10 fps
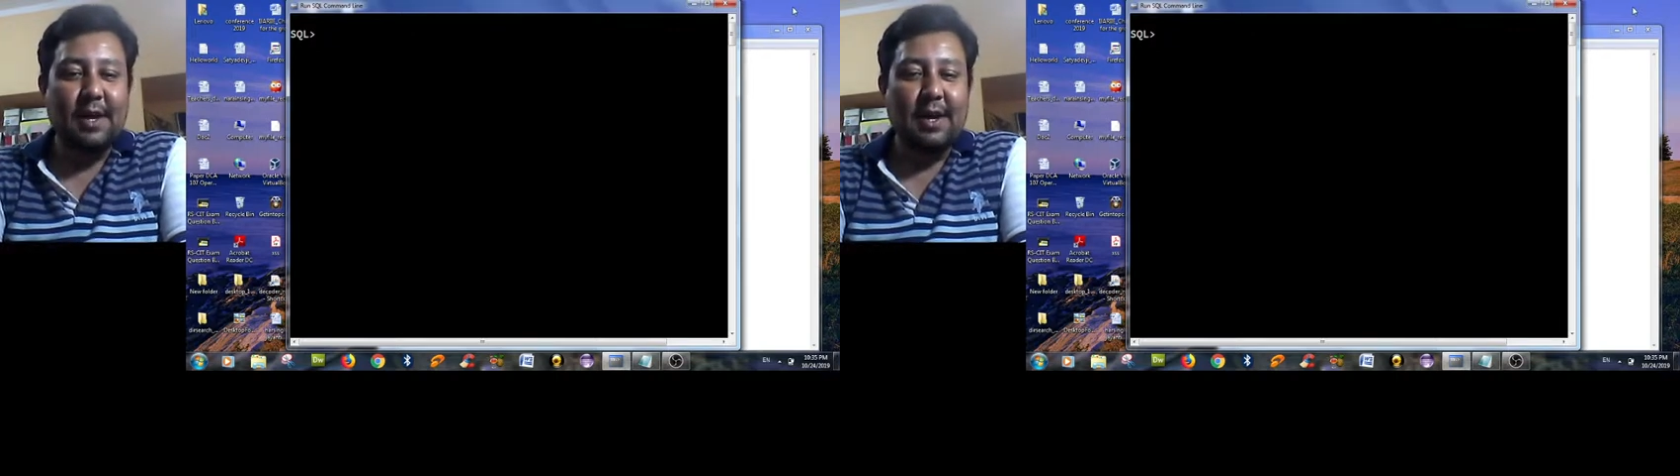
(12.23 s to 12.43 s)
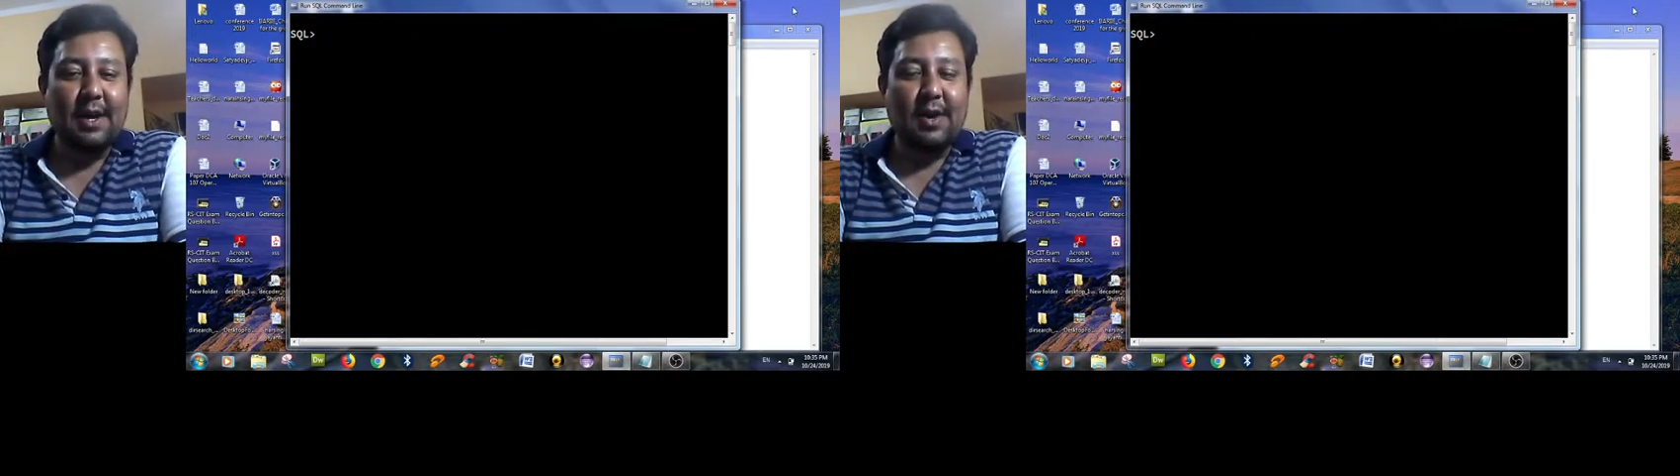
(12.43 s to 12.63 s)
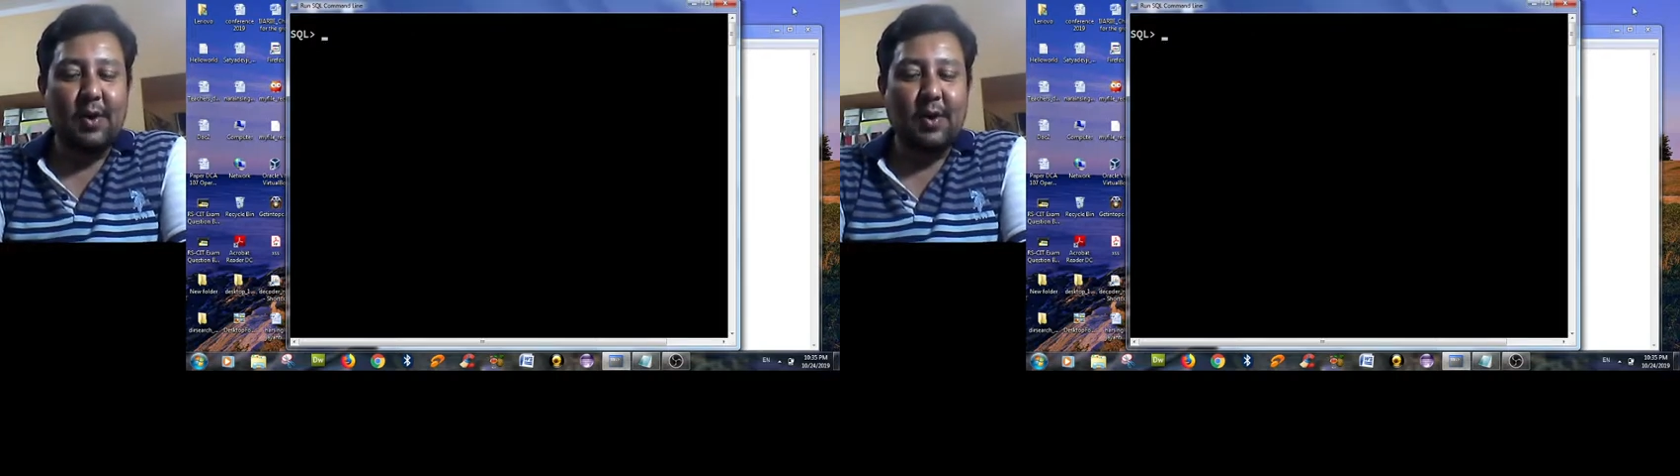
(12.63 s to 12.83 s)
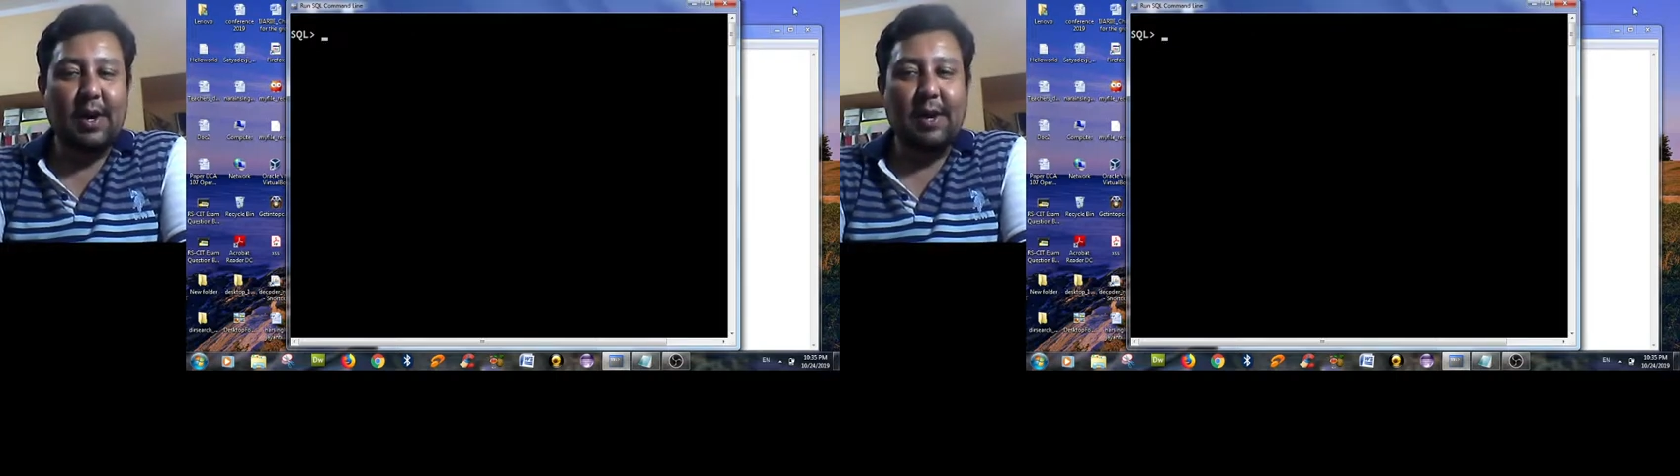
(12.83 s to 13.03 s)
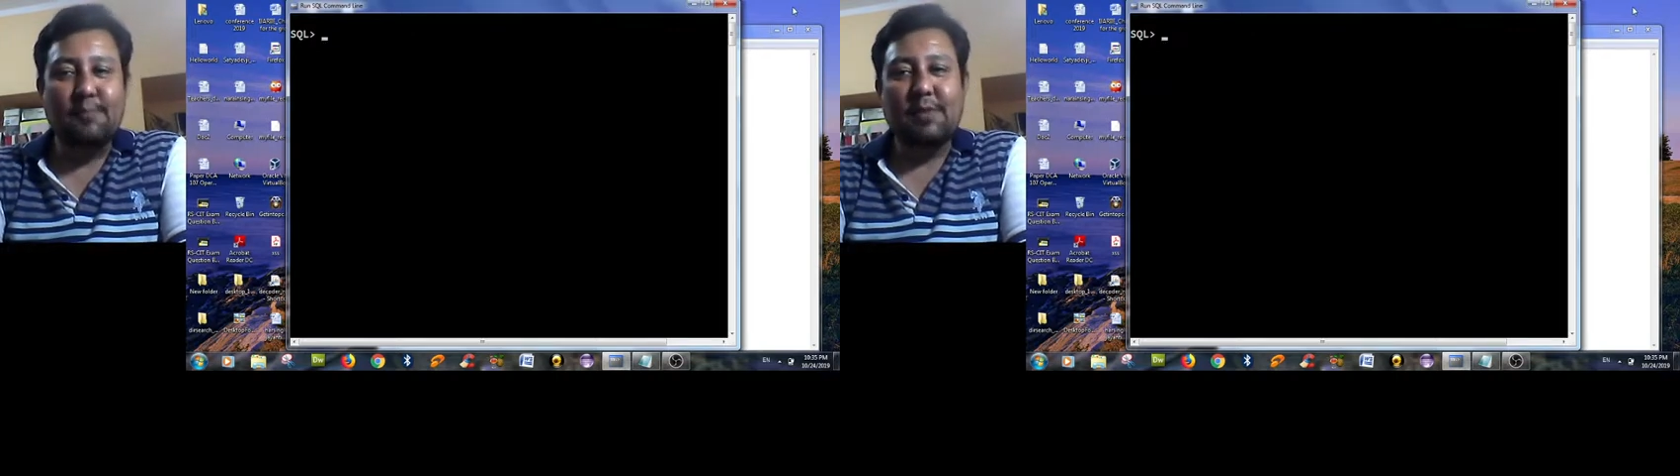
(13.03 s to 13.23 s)
Okay,
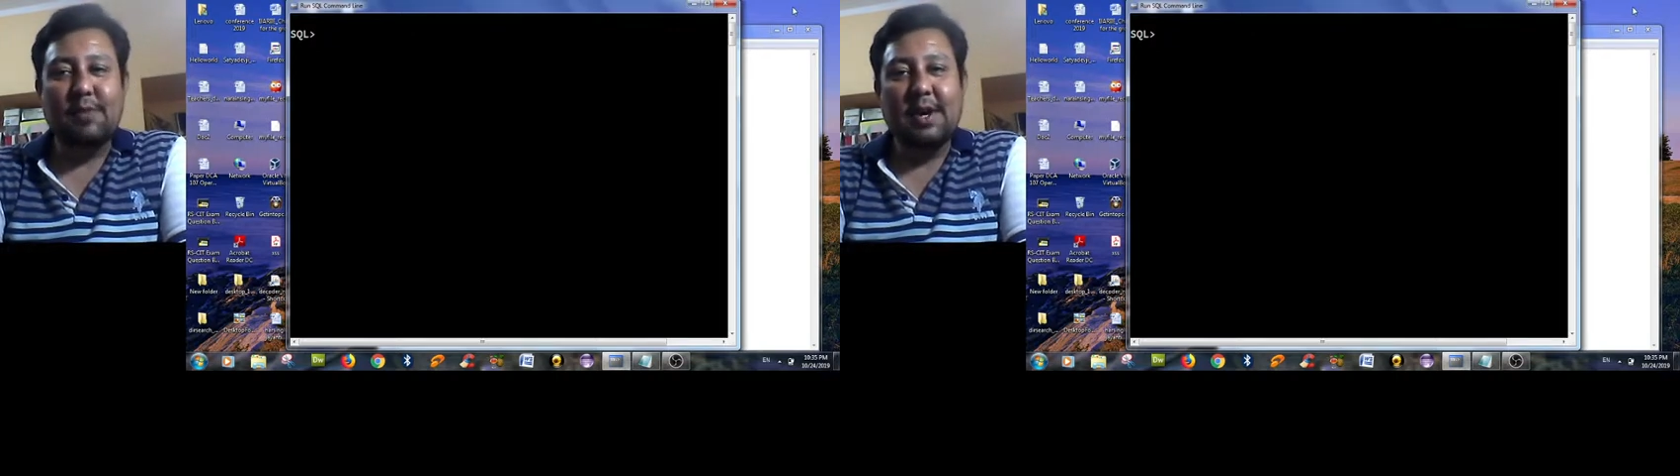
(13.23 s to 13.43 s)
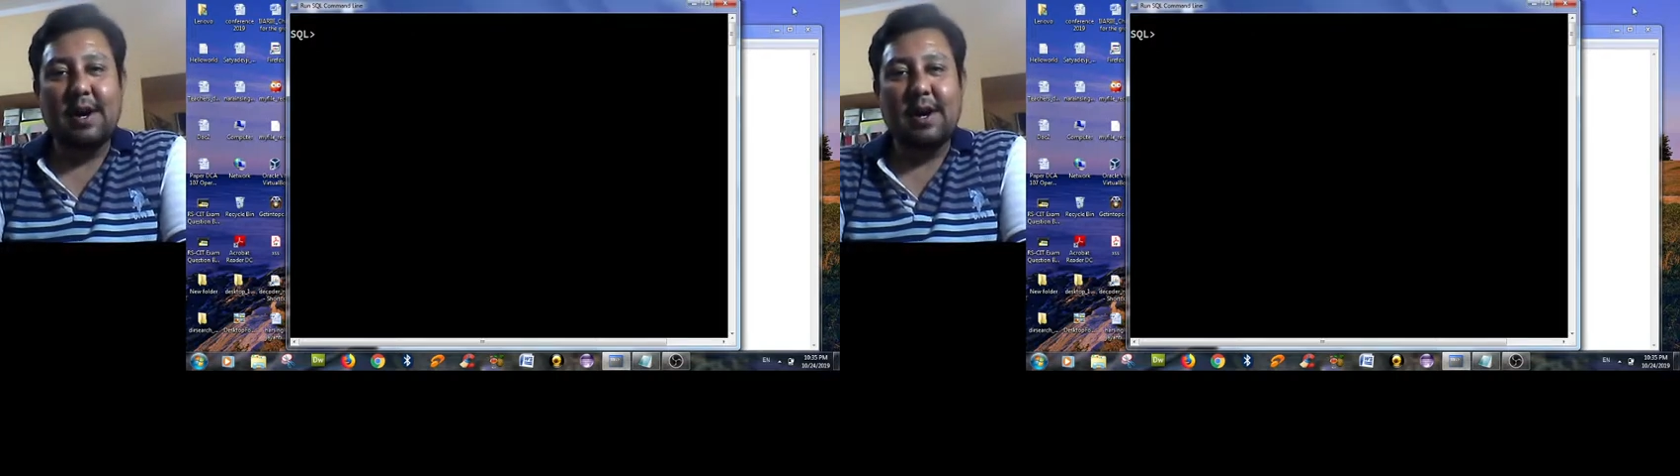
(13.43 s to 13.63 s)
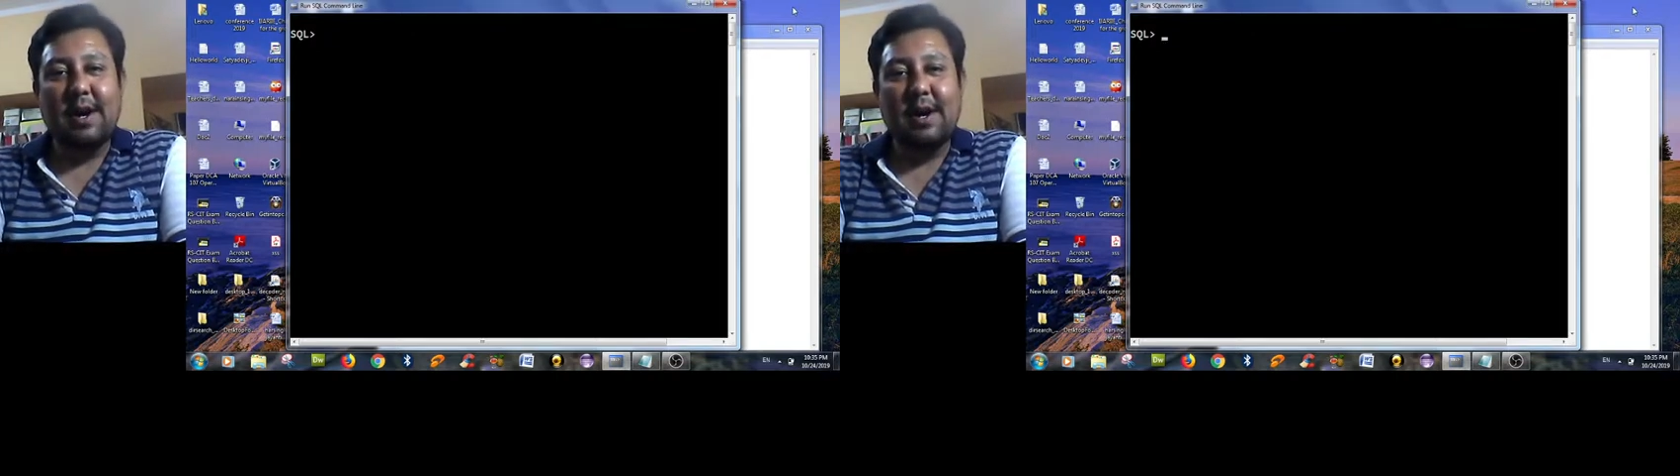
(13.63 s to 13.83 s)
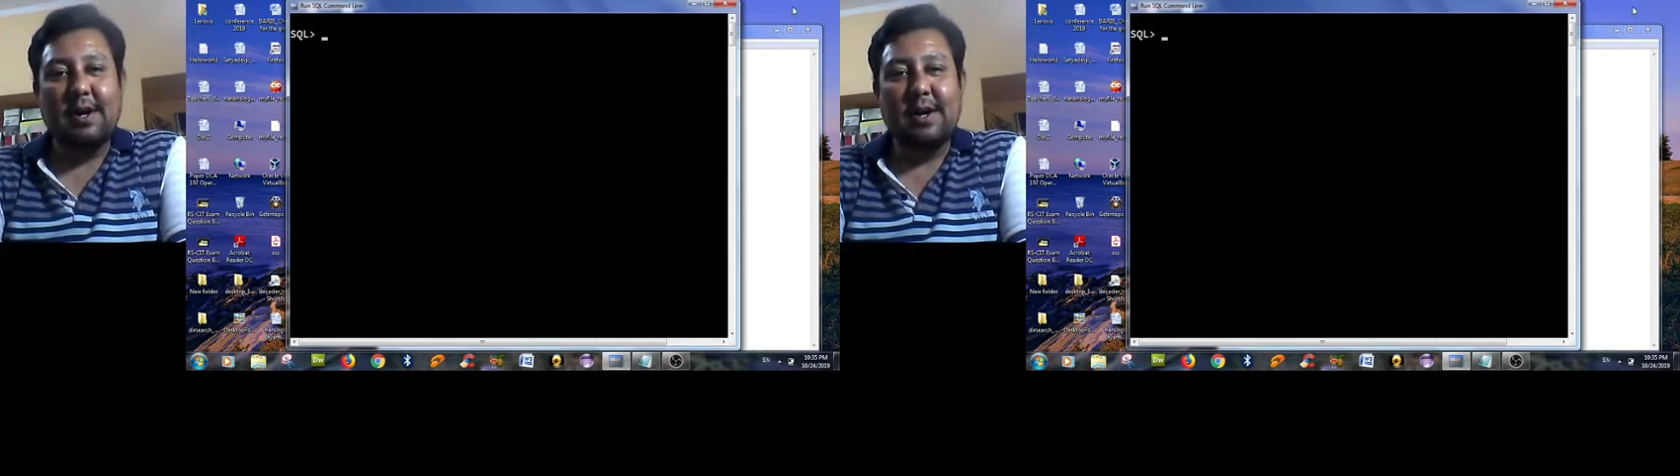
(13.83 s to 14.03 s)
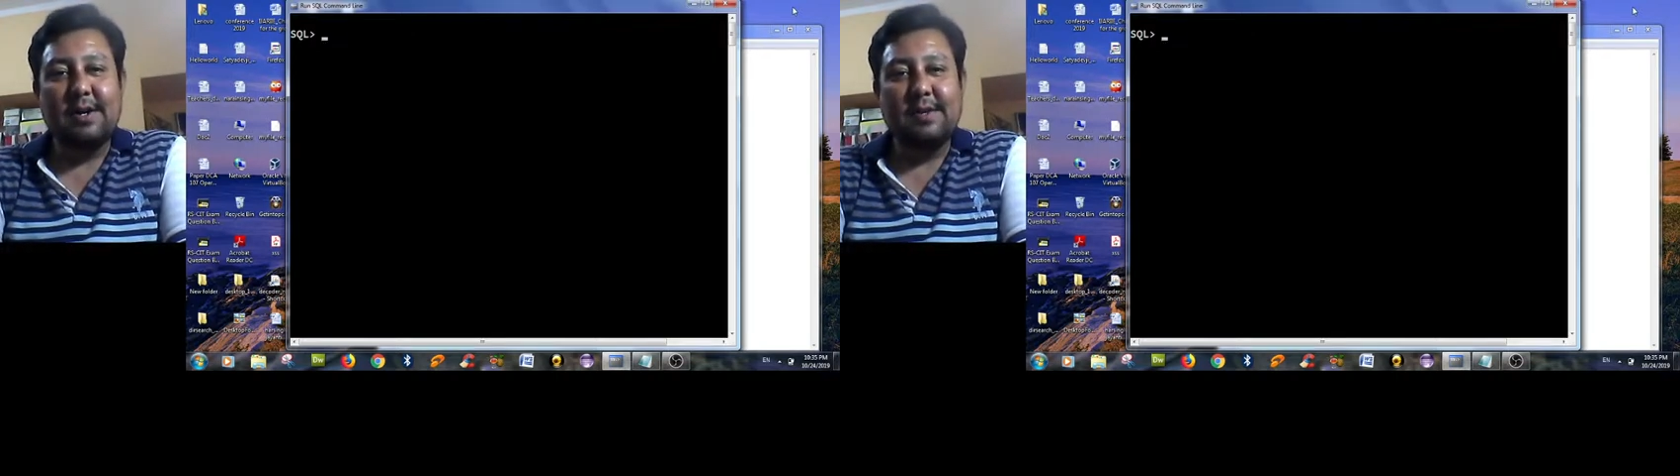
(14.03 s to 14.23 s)

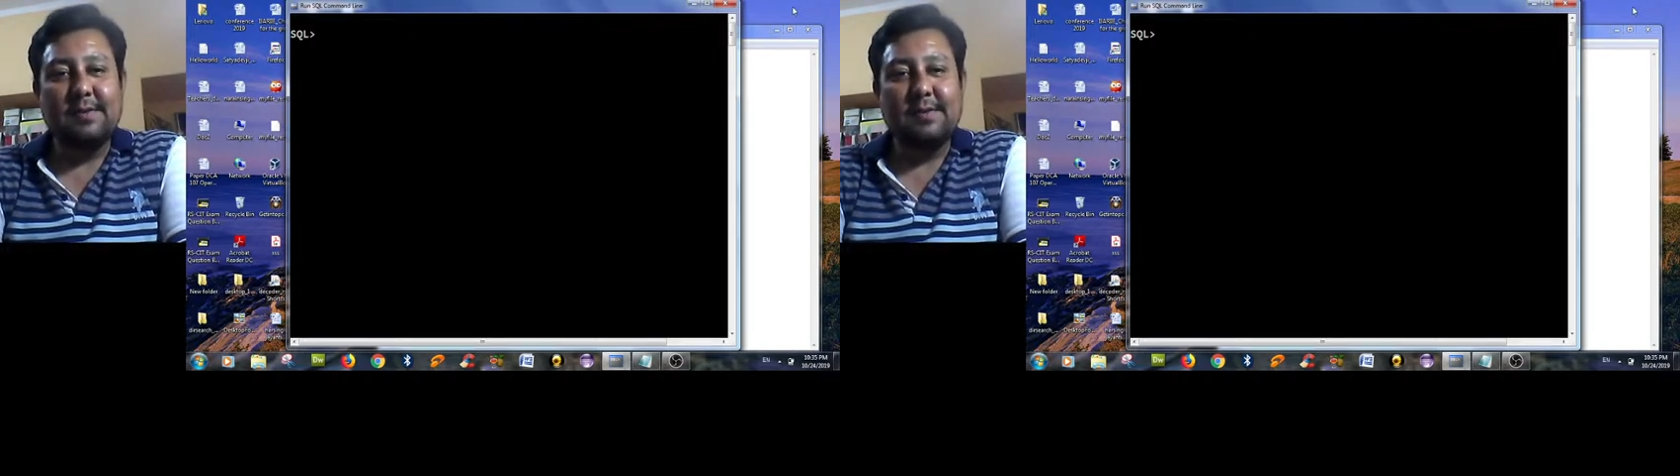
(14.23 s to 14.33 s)
uh,